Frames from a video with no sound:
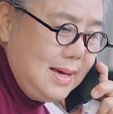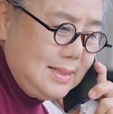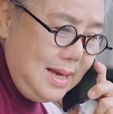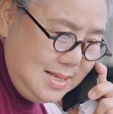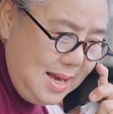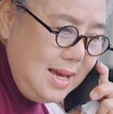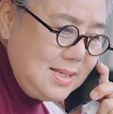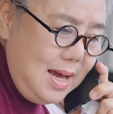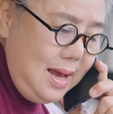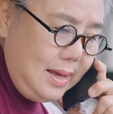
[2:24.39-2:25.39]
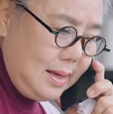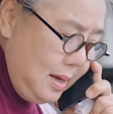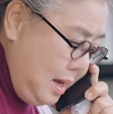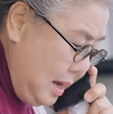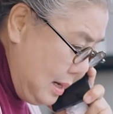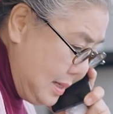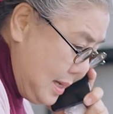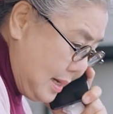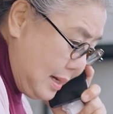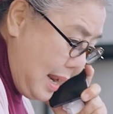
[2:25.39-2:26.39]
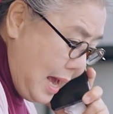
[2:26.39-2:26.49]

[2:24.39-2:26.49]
Now, what's interesting is that as more and more